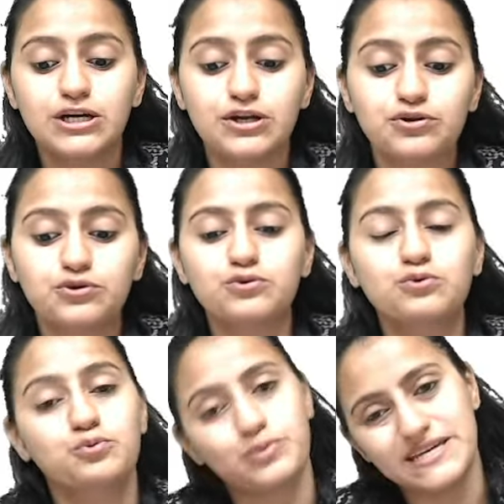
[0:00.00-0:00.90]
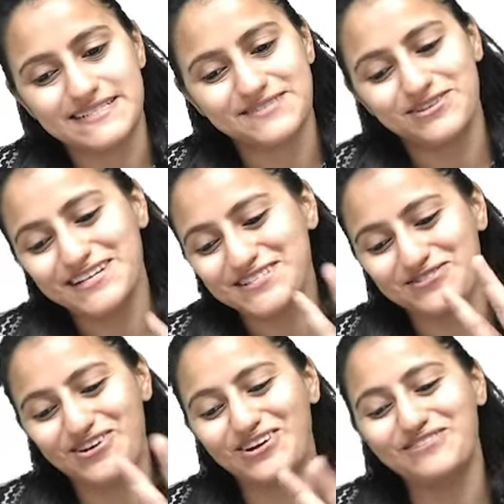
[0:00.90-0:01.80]
2 weeks. Okay,
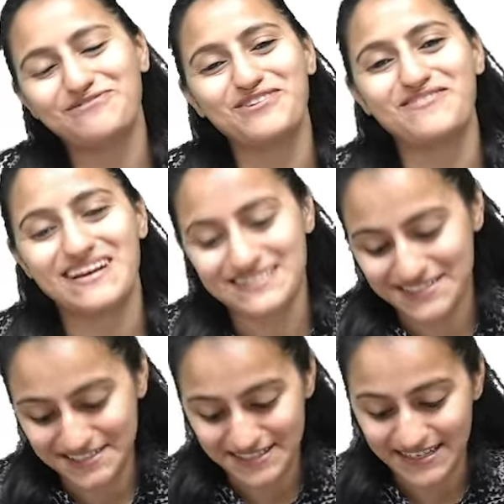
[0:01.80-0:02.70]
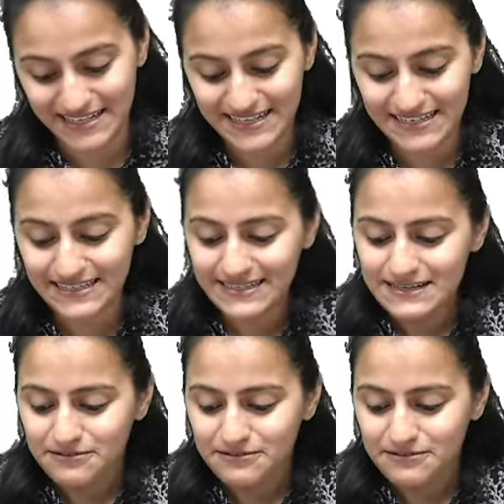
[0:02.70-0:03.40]
so all of you have answered it correctly.